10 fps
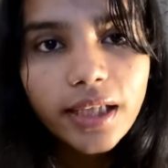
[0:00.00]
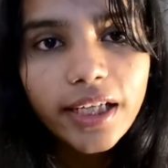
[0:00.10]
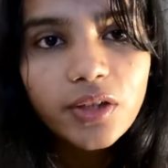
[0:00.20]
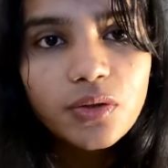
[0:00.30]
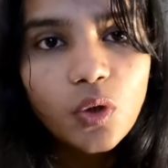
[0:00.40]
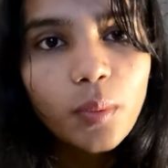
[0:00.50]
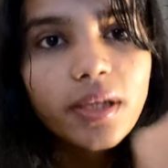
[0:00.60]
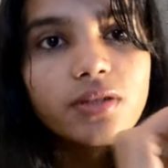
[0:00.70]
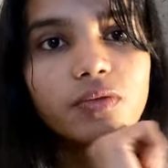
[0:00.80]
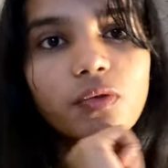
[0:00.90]
thank you so
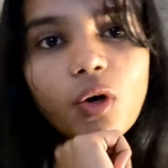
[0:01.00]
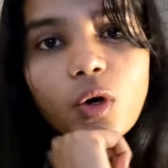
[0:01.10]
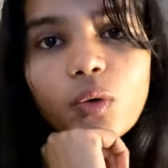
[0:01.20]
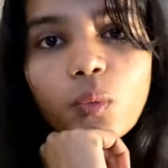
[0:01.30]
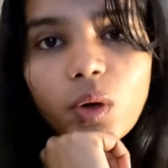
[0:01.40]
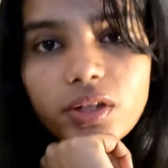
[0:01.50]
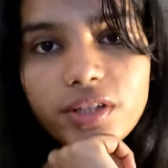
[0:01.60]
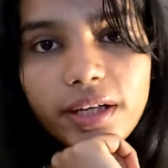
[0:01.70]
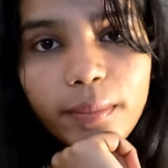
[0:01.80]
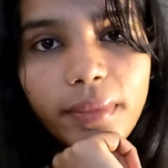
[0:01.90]
much for
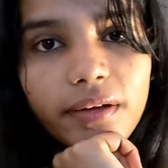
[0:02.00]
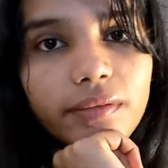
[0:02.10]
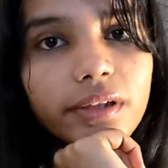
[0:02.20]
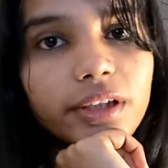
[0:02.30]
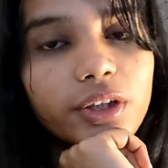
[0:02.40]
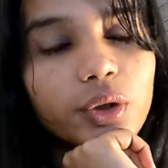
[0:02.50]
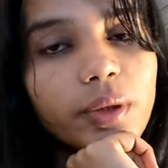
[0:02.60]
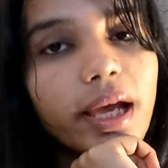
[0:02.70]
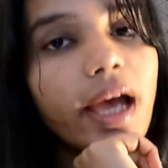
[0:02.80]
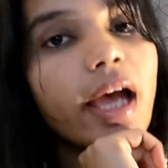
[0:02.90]
watching my
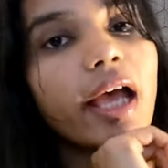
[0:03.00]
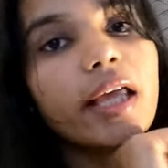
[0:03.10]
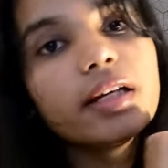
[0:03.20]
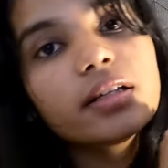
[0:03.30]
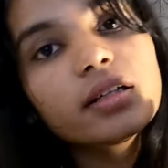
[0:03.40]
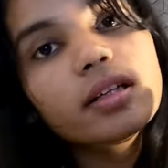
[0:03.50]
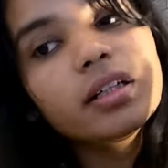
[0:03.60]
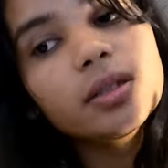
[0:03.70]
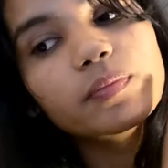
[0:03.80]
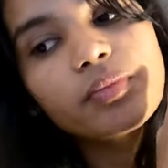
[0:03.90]
video and
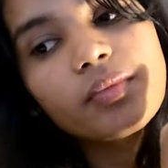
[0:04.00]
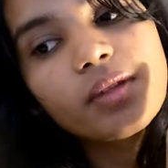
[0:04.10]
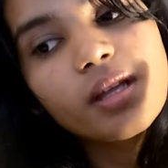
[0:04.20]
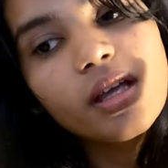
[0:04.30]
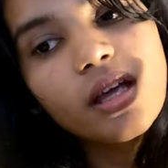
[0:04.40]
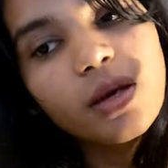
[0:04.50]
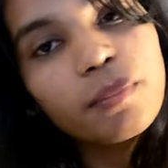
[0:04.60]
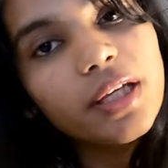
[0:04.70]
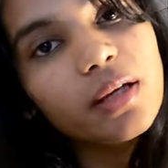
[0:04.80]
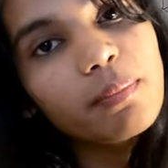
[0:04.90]
uh,
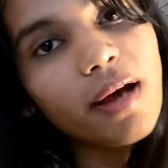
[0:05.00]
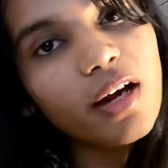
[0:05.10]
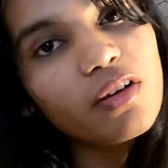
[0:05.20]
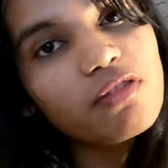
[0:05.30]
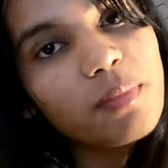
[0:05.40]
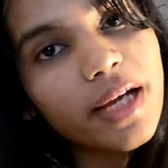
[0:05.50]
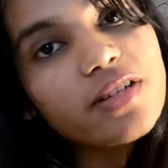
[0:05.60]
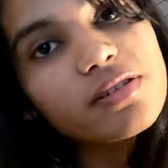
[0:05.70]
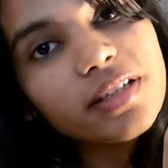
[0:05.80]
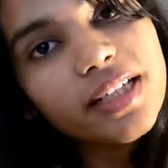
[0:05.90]
being a part of my
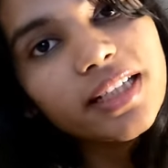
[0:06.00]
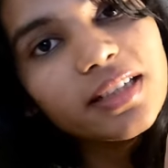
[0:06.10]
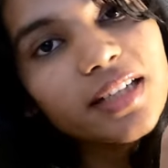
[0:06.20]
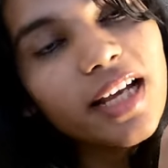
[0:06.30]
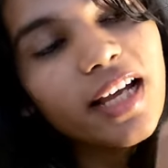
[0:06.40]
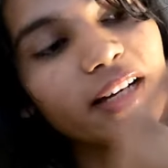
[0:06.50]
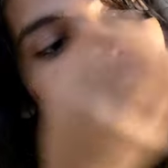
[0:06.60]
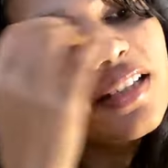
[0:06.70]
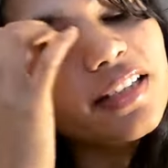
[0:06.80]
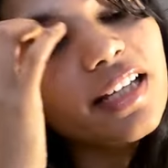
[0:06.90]
journey
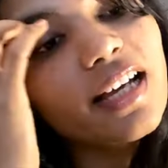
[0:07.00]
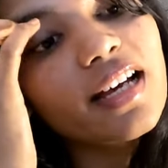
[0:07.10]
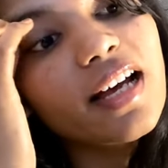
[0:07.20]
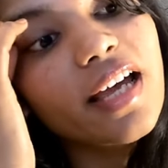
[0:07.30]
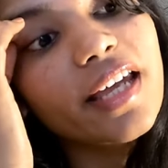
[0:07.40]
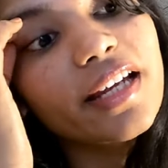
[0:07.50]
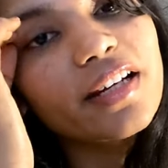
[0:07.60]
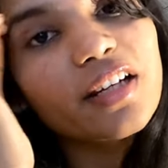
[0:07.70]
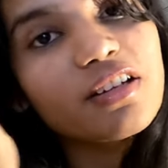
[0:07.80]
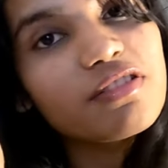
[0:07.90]
and uh, yeah i
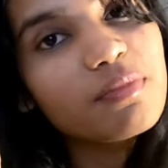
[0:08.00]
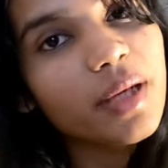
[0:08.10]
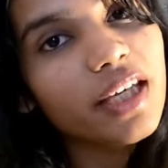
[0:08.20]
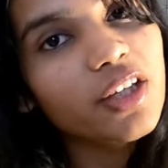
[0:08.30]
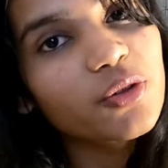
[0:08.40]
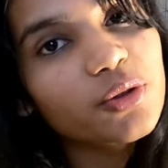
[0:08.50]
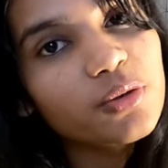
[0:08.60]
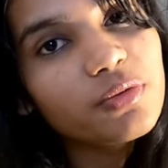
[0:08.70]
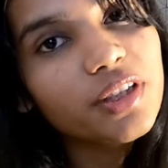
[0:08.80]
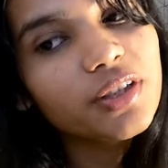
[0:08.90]
love making
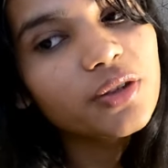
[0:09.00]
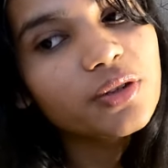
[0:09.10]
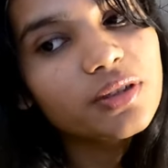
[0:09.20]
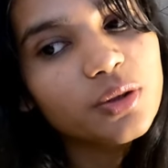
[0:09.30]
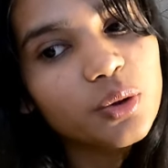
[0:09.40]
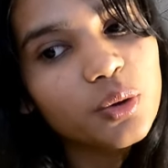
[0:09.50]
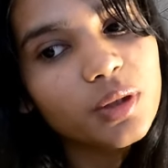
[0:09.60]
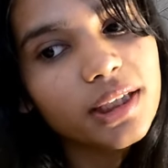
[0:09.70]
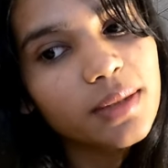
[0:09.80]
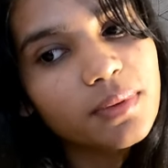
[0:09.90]
youtube videos so
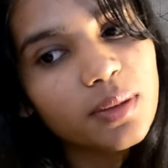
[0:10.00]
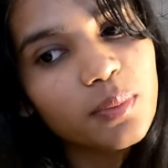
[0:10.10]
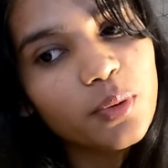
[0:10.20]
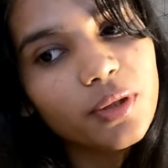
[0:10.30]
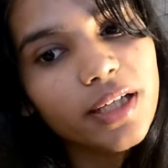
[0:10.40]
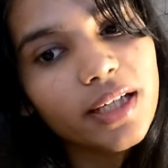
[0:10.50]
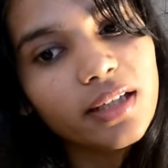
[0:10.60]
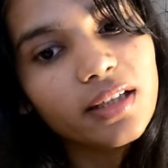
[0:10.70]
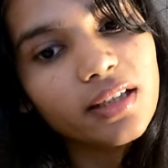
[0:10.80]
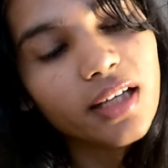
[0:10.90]
keep
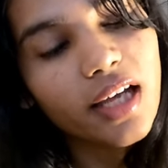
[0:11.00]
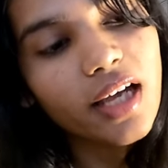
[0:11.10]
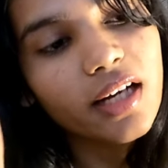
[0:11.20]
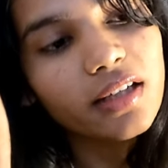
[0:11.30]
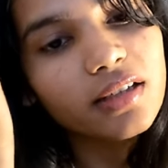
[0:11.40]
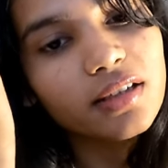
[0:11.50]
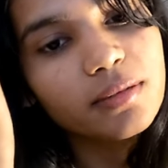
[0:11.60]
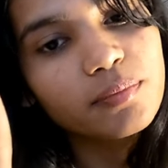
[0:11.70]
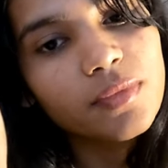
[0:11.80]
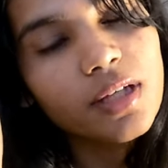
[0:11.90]
supporting and
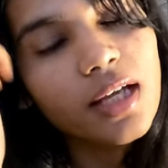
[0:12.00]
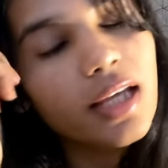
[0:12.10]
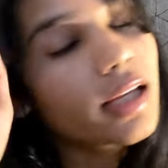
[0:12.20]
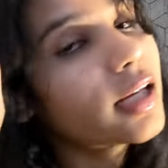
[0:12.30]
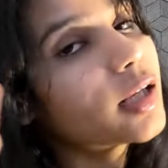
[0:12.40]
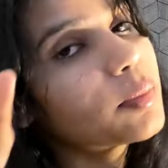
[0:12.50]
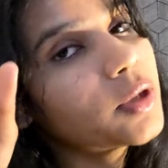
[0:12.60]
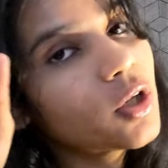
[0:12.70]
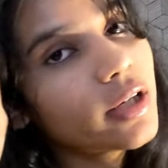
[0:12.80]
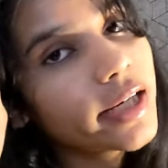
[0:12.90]
uh, connect
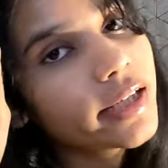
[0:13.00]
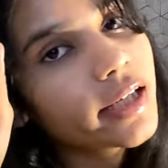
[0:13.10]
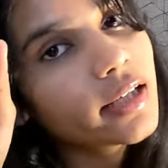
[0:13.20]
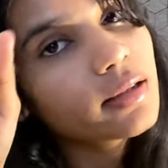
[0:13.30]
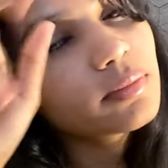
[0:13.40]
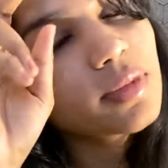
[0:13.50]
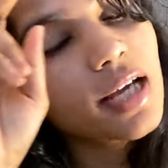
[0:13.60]
me on linkedin